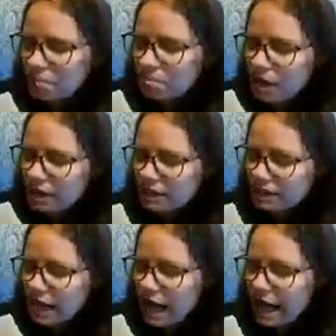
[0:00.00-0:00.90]
"Bud, it's
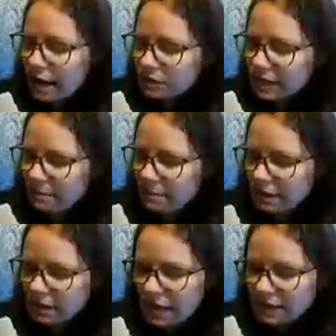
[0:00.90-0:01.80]
Scott. How's
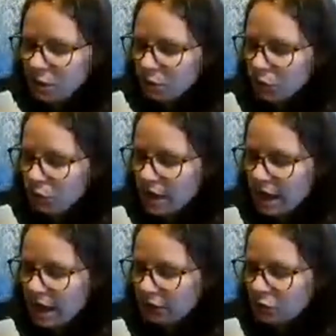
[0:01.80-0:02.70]
Gambit?" "I don't know
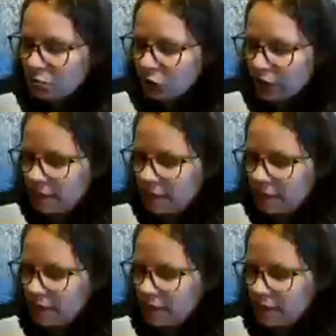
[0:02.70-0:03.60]
yet. I'll know more in a
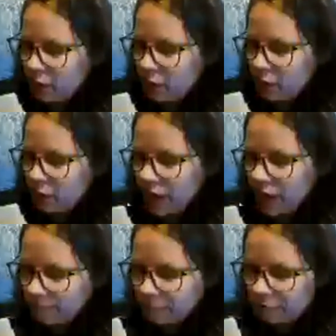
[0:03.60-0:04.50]
minute. What have you
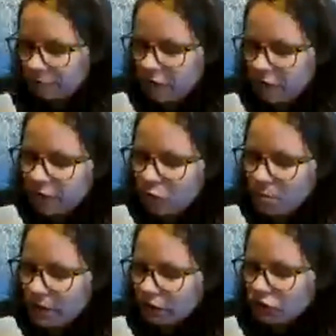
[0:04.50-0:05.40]
got?" "Full
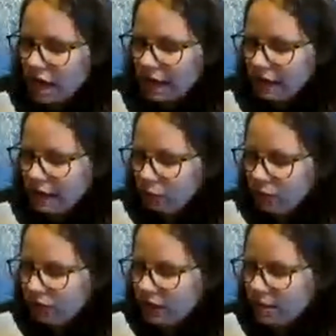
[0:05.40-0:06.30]
Metal Jacket.
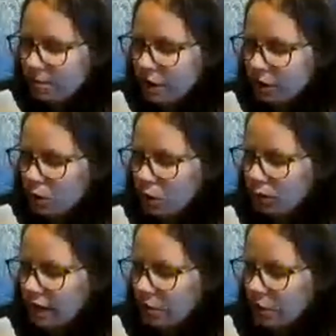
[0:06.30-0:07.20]
We've lit up our whole
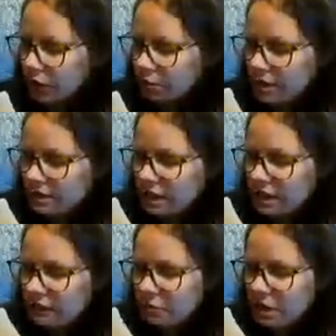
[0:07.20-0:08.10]
network, pressing
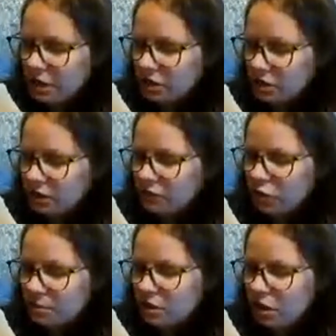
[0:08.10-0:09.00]

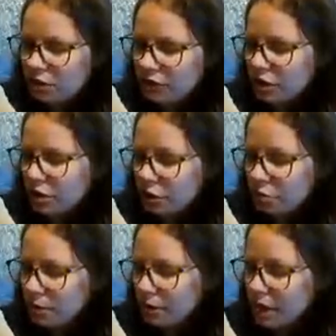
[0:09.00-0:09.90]
informants all over the
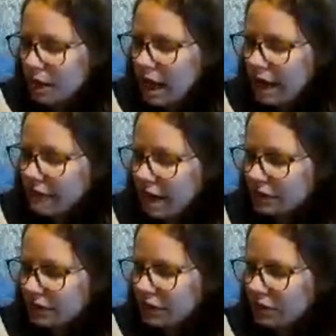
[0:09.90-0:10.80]
globe. I've got
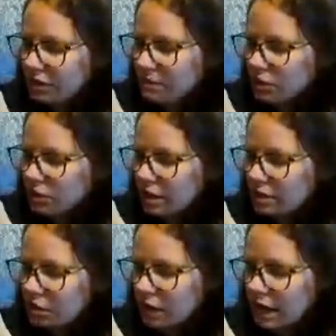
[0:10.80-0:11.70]
the field team in
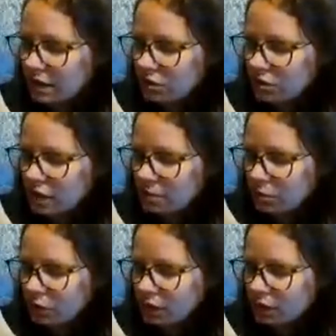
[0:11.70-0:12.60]
Toronto headed to the
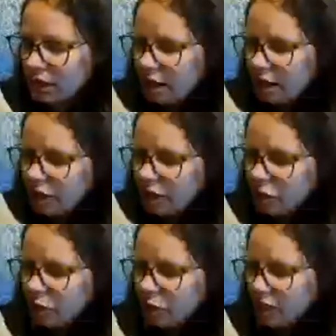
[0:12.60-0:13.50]
airport and 2
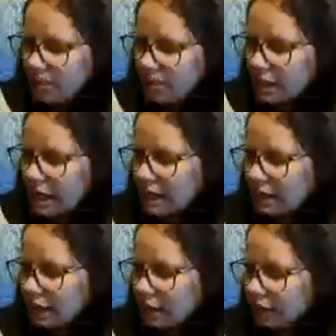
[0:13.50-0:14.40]
more teams heading
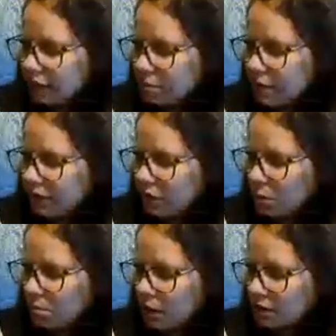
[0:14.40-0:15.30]
there from Buffalo
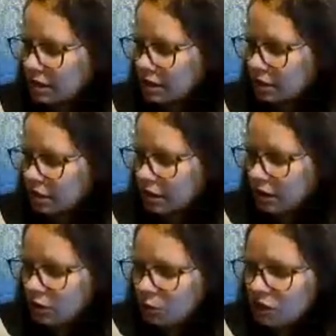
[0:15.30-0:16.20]
and Boston.
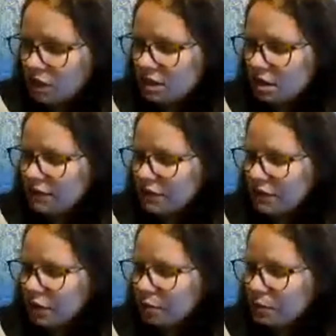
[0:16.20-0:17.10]
We just got off the
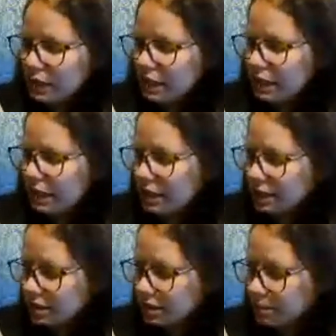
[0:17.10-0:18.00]
phone with the
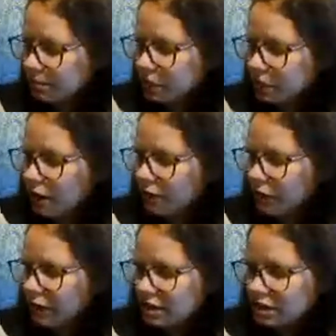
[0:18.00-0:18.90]
Canadians. They're
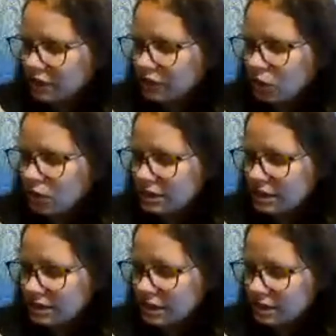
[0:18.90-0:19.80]
offering us their full
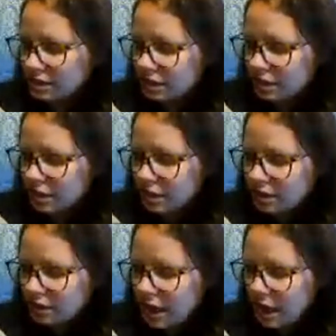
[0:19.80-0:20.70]
assistance.
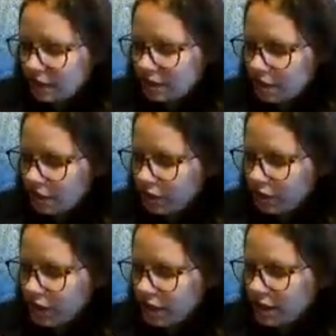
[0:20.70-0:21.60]
Lot of
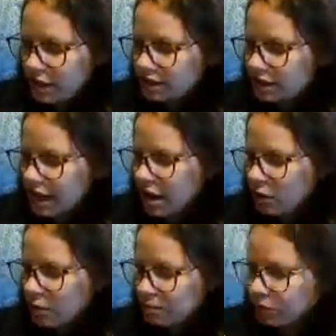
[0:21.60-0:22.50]
good it does
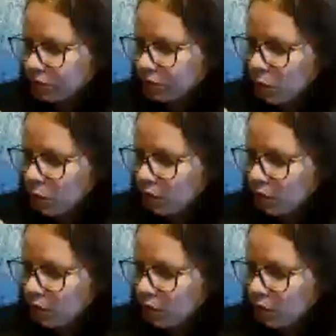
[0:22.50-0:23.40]
now. What's our
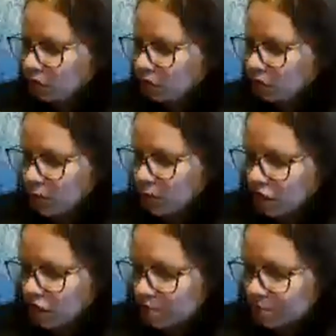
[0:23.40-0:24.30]
tactical
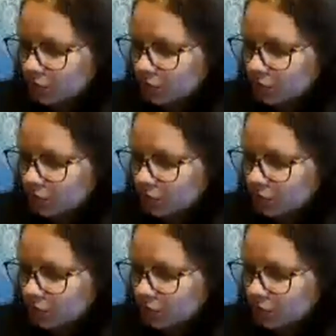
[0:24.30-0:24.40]
situation?"